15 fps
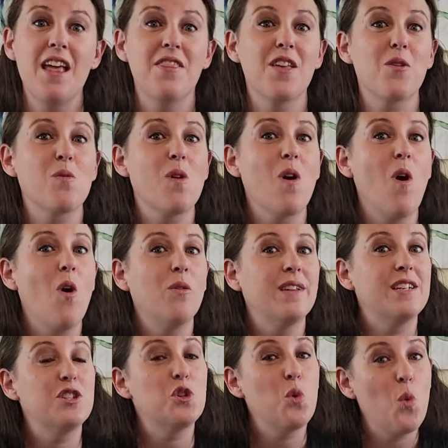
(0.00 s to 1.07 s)
there were
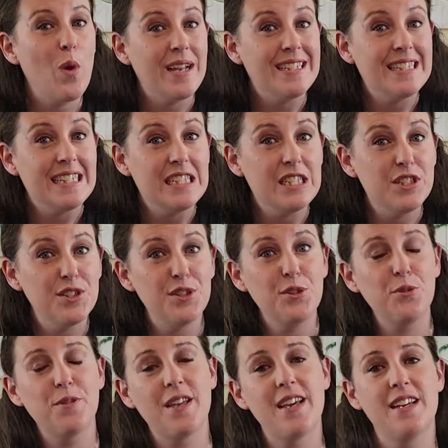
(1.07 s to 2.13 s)
only
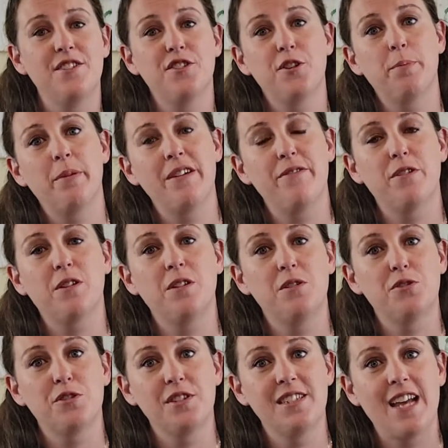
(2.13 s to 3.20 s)
22 that entered pre
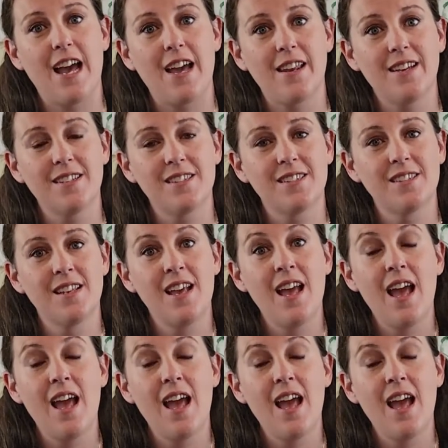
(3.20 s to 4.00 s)
foreclosure status